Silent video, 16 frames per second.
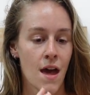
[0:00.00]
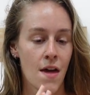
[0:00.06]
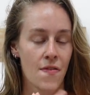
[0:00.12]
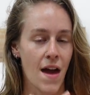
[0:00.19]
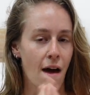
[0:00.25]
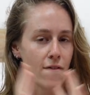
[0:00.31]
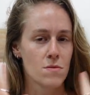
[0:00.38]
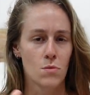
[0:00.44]
They
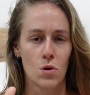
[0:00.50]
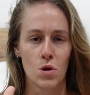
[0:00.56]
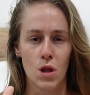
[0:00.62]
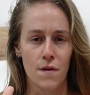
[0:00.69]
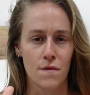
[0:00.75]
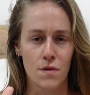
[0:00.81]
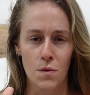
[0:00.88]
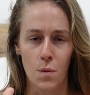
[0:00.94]
have them all
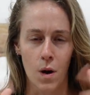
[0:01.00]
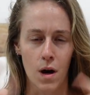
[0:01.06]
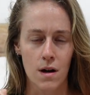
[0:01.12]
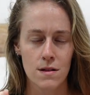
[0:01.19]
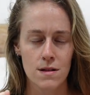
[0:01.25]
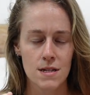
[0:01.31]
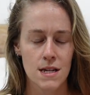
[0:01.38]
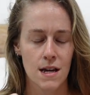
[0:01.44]
over the
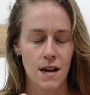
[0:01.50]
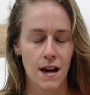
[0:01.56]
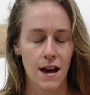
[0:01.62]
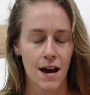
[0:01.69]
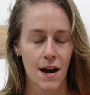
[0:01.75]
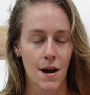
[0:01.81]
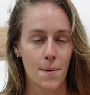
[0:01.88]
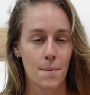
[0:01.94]
world,
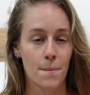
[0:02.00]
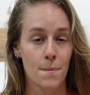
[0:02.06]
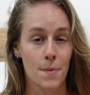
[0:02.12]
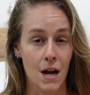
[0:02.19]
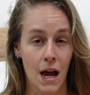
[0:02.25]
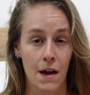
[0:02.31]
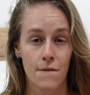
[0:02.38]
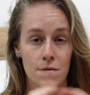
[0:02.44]
um, but
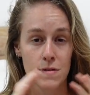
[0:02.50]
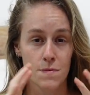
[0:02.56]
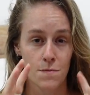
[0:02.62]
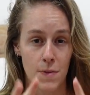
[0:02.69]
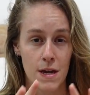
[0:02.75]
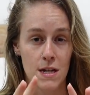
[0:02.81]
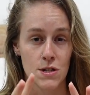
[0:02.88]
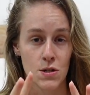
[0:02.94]
I've
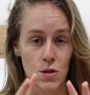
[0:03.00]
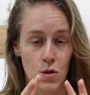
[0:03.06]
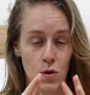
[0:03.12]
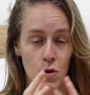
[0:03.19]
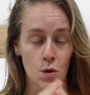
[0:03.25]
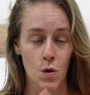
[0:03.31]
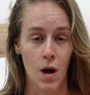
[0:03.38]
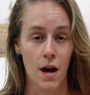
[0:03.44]
been
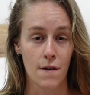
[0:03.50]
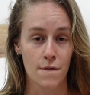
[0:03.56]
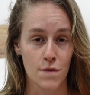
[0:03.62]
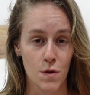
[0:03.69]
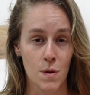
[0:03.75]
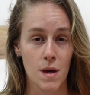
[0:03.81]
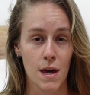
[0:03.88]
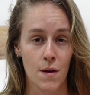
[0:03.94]
to a
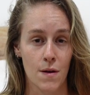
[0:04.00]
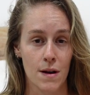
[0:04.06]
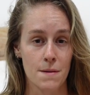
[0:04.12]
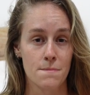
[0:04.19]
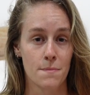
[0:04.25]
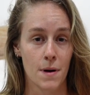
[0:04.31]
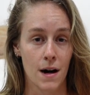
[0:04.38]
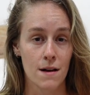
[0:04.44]
few here in
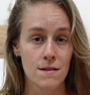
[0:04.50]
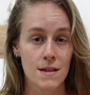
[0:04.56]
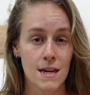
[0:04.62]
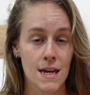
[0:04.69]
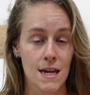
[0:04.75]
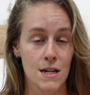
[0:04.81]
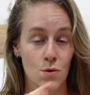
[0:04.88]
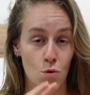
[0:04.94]

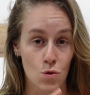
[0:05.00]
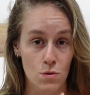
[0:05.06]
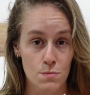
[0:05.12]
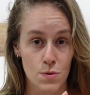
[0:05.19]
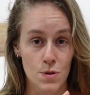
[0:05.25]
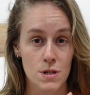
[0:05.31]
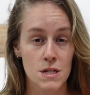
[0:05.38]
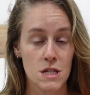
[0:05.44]
Bali, in
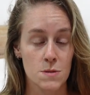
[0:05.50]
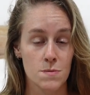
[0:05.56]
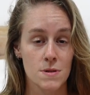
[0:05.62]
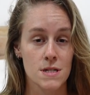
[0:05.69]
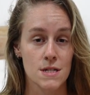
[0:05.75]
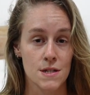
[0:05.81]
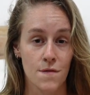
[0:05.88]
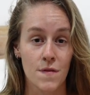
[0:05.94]
Ubud
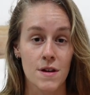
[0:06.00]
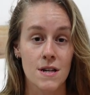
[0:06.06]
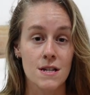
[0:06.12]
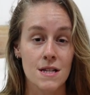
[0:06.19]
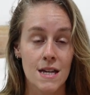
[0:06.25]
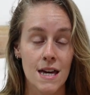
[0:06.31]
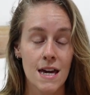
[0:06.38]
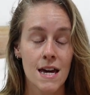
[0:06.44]

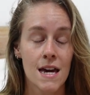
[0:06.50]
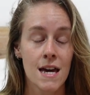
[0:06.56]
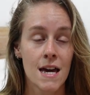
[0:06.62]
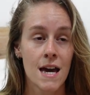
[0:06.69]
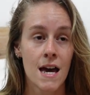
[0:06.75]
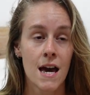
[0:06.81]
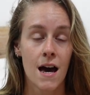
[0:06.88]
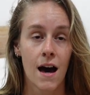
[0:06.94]
specifically.
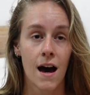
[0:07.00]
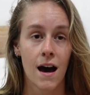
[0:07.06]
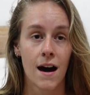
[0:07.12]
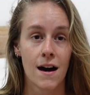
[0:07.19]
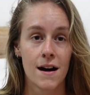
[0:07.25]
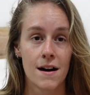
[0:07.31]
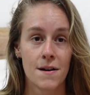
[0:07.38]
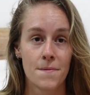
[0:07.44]

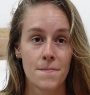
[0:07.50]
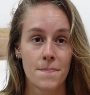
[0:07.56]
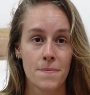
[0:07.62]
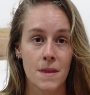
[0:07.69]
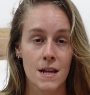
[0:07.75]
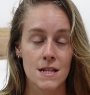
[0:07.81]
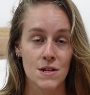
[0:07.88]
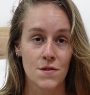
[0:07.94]

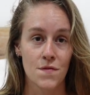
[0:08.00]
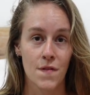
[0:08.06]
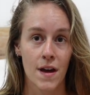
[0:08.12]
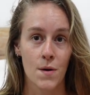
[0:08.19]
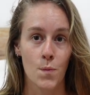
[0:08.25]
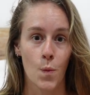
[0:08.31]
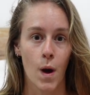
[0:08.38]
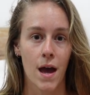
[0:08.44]
Um, it's an
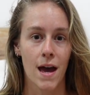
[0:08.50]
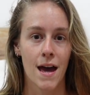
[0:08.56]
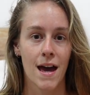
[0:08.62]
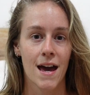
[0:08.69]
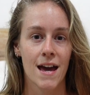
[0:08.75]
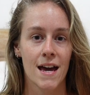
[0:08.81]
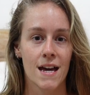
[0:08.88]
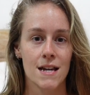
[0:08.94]
event
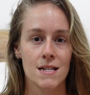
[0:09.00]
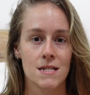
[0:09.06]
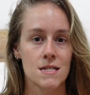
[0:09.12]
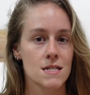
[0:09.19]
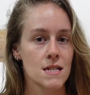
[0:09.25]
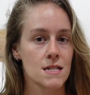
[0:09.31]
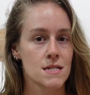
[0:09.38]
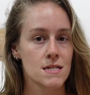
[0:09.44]
where
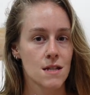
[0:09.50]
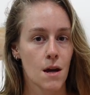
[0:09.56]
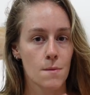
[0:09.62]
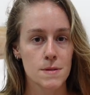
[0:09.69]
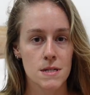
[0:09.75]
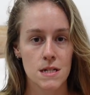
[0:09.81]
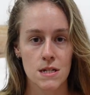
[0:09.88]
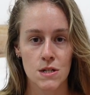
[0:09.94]
it's
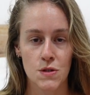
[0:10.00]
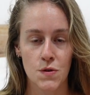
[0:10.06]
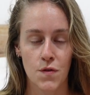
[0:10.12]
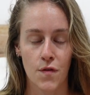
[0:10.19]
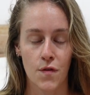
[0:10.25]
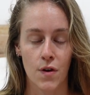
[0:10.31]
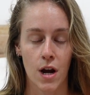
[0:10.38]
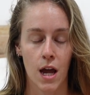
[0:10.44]
substance
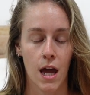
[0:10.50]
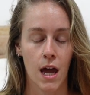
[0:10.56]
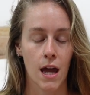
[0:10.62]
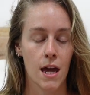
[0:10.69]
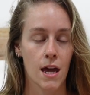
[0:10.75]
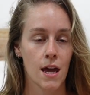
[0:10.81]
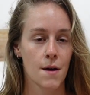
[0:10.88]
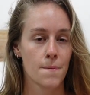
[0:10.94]

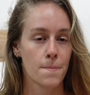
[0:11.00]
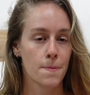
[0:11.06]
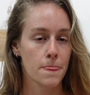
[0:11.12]
free,